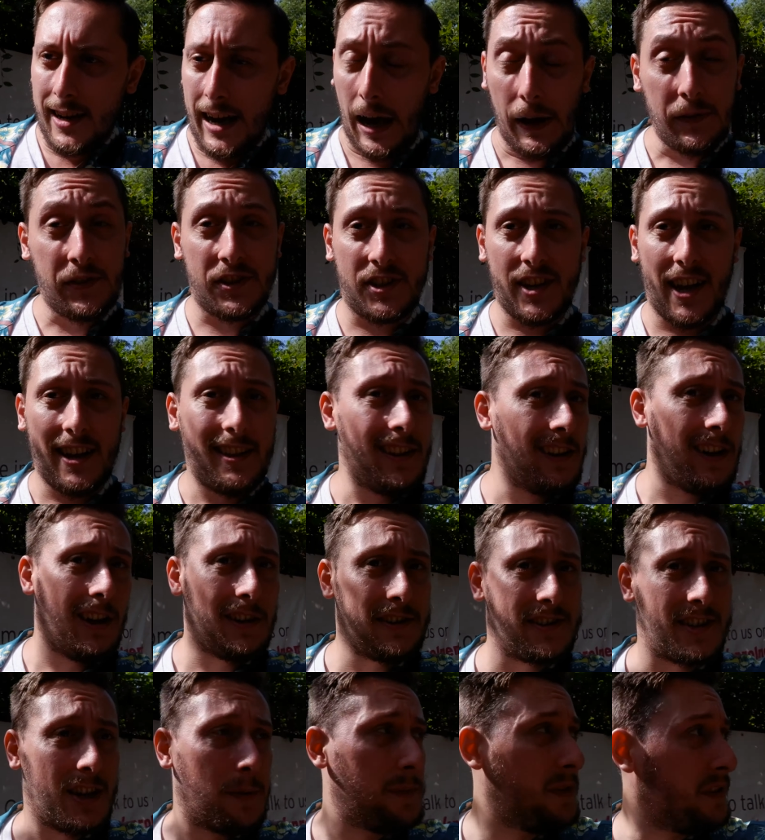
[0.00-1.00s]
I have to say the
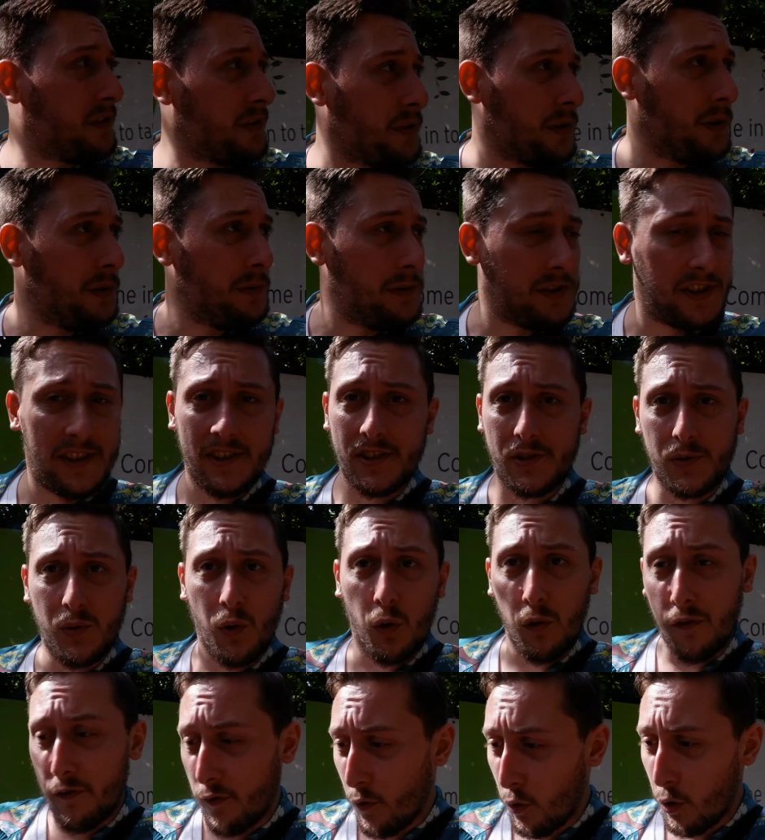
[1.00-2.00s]
luck's coming through since
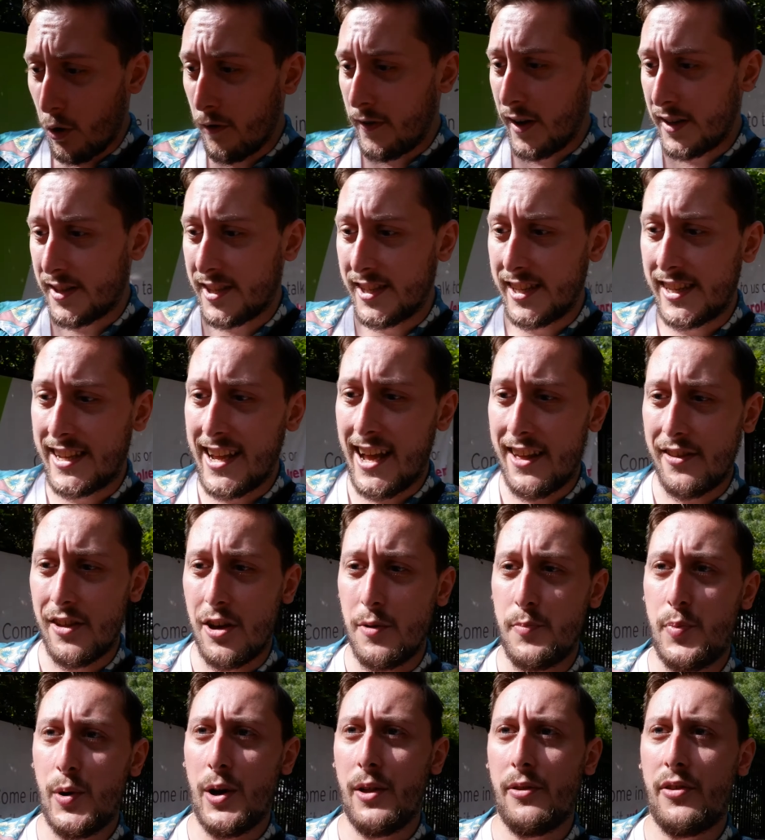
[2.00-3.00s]
we're all four of us
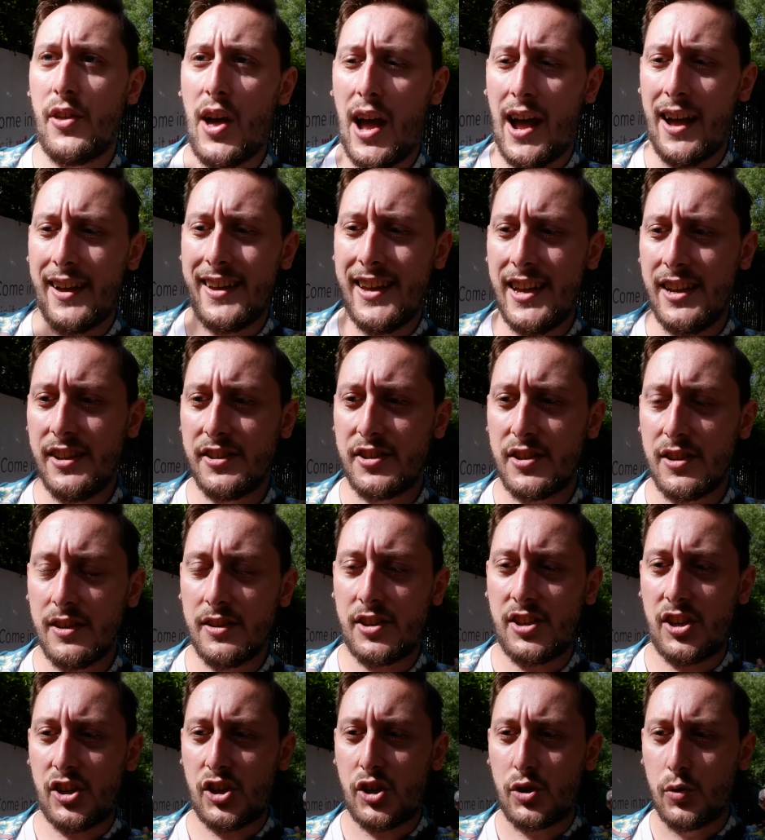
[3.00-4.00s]
together, but that is
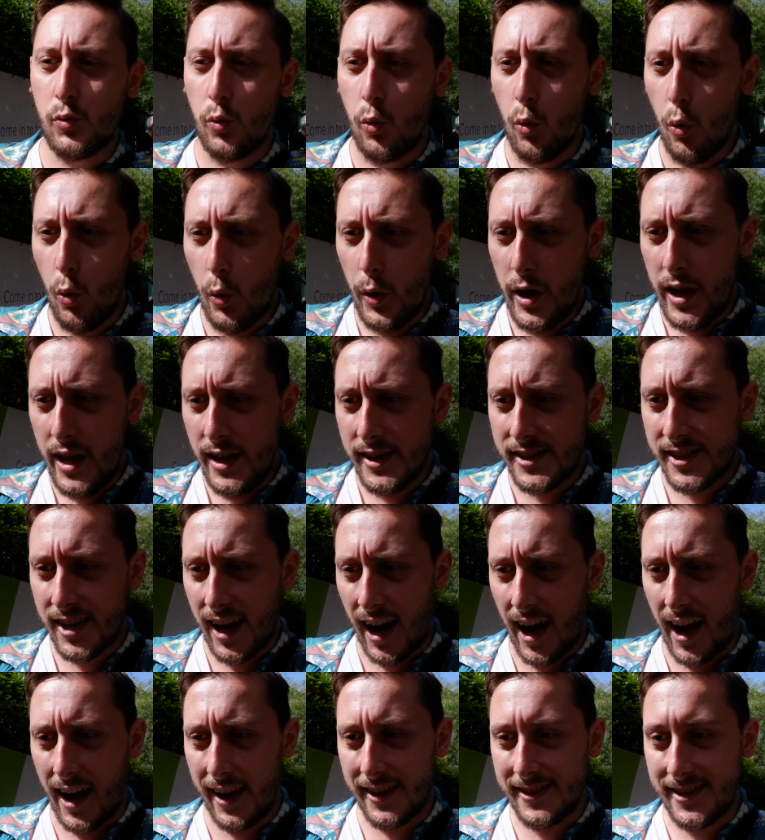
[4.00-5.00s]
sweet
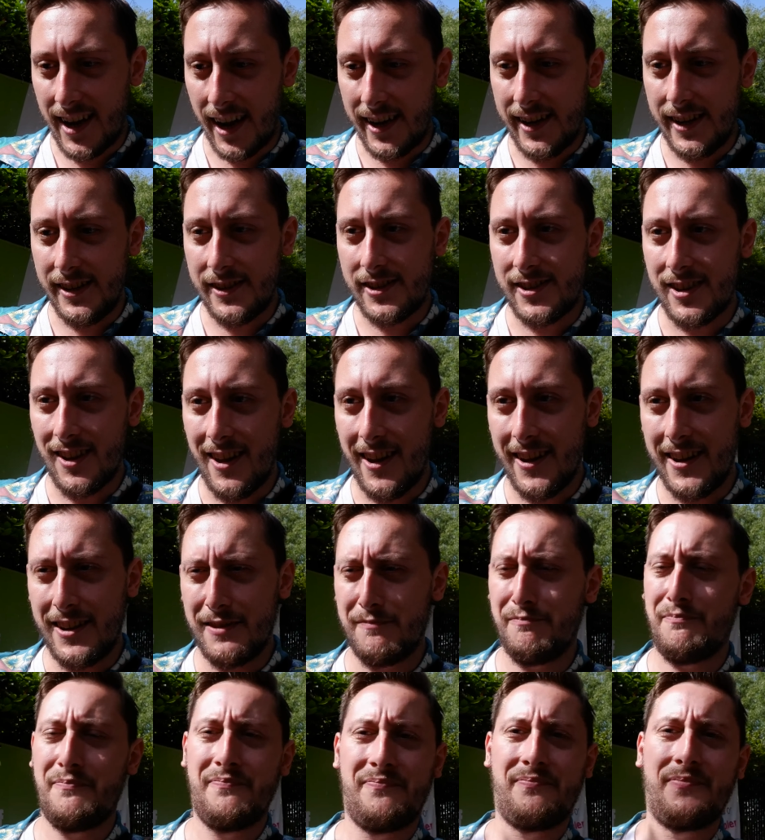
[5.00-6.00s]
as, and it's
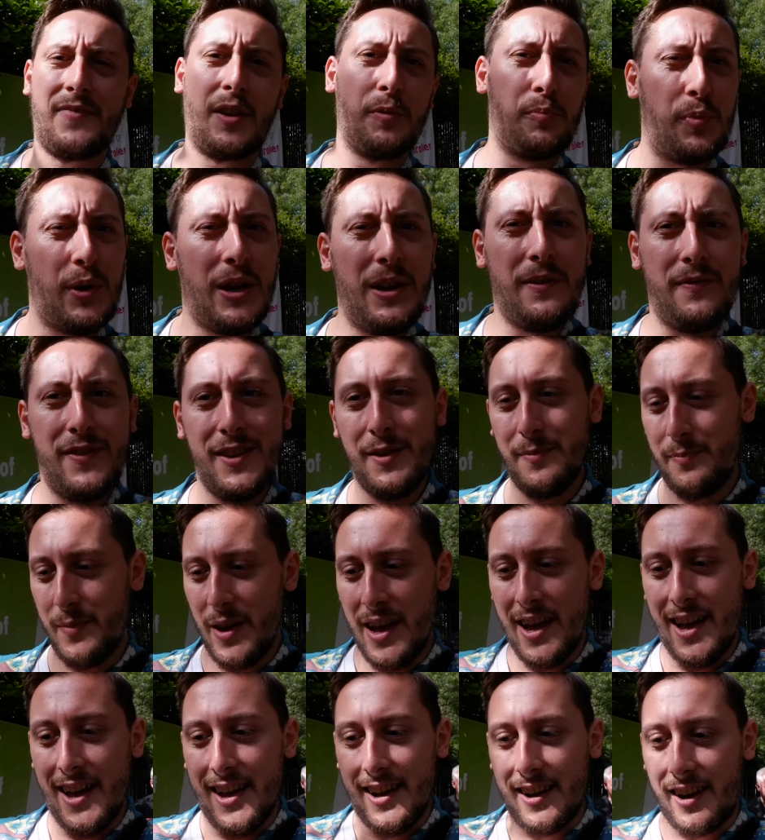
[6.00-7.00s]
like PvP.
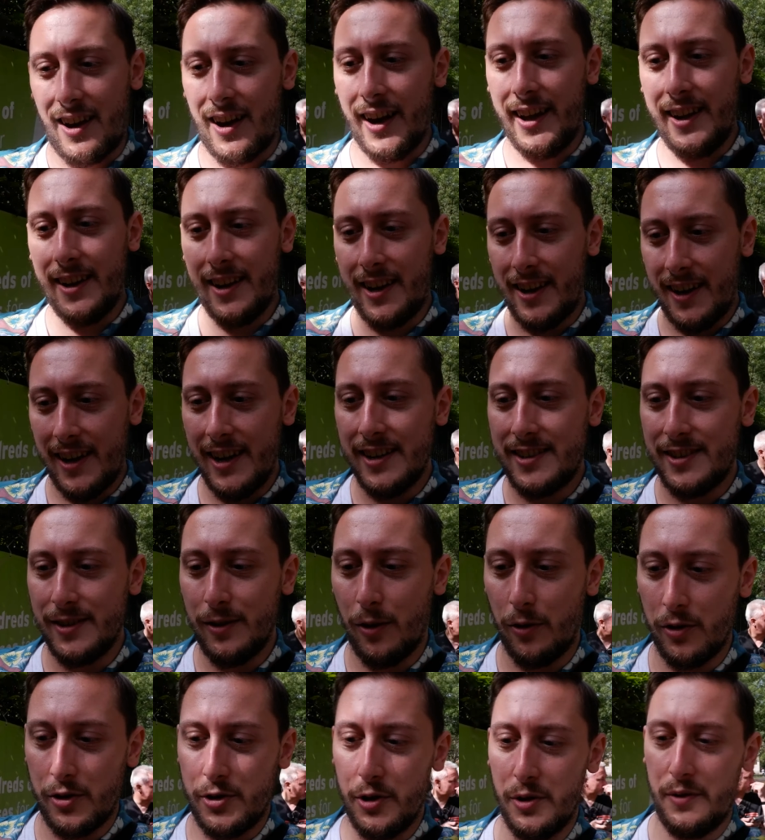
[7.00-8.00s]
Clink is
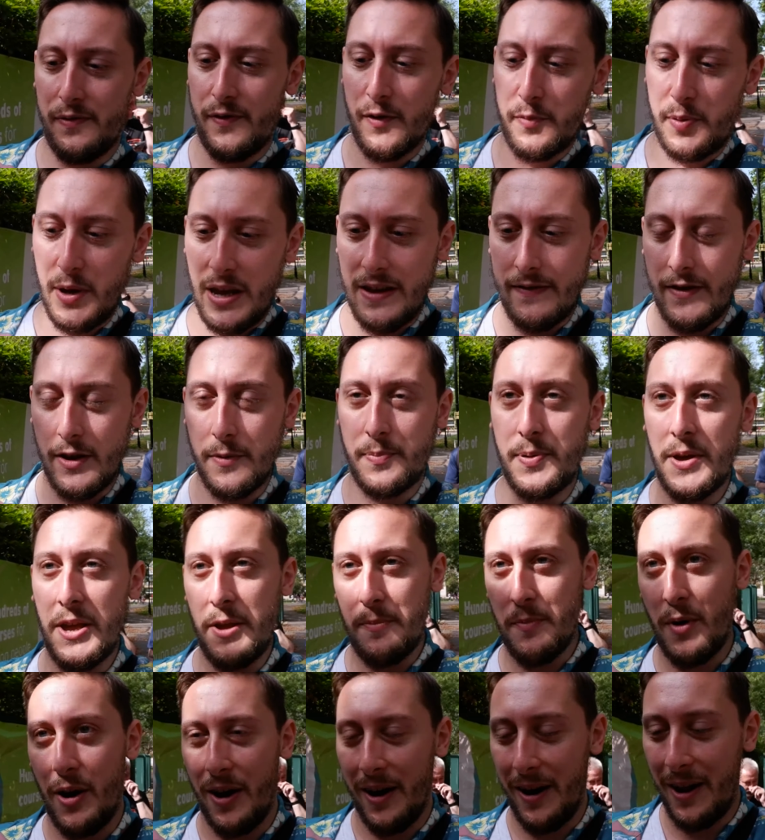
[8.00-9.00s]
not good for
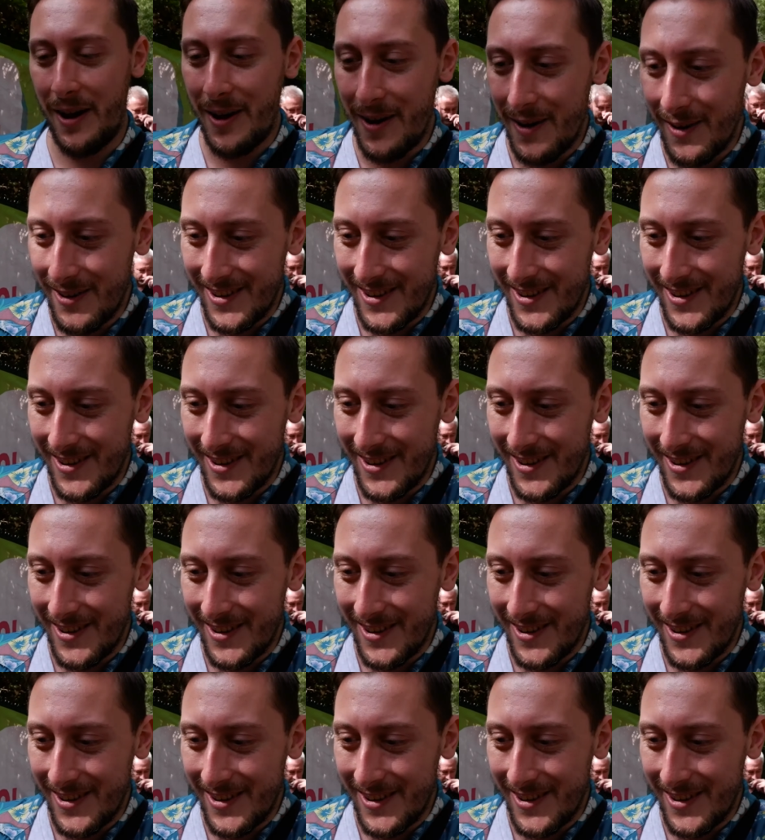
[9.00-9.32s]
PvP, Milo.